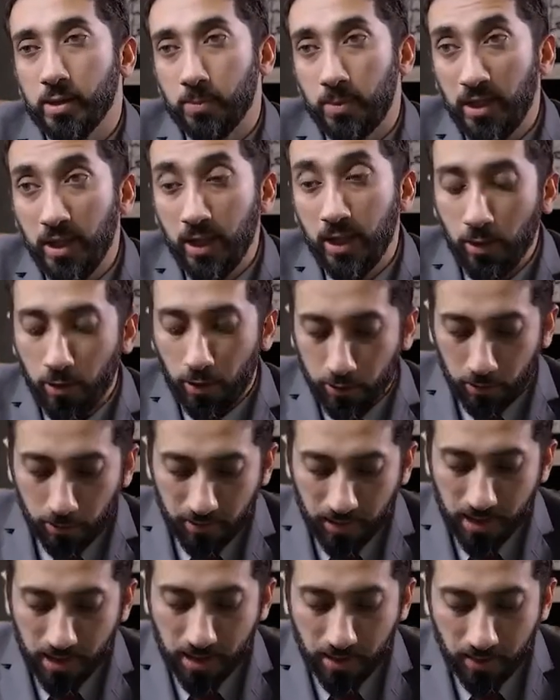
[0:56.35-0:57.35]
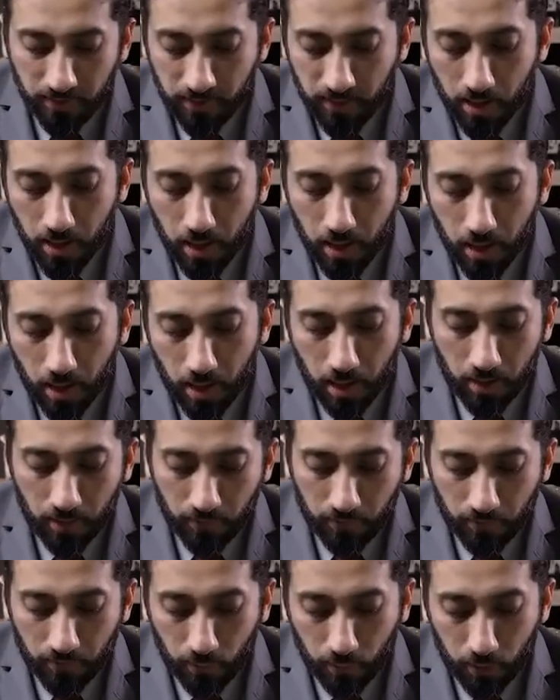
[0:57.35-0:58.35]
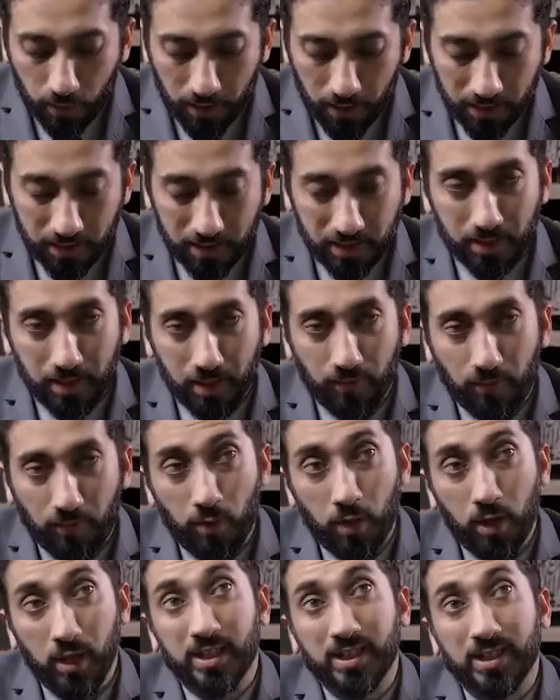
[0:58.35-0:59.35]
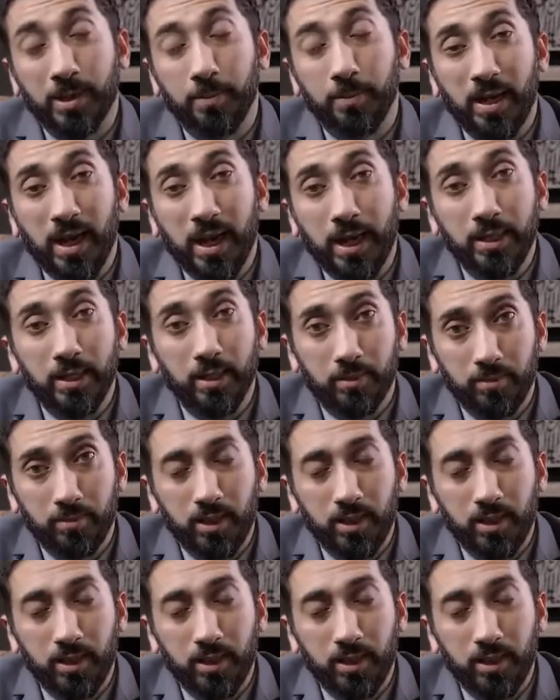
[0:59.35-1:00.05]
pleading on your behalf for its companion,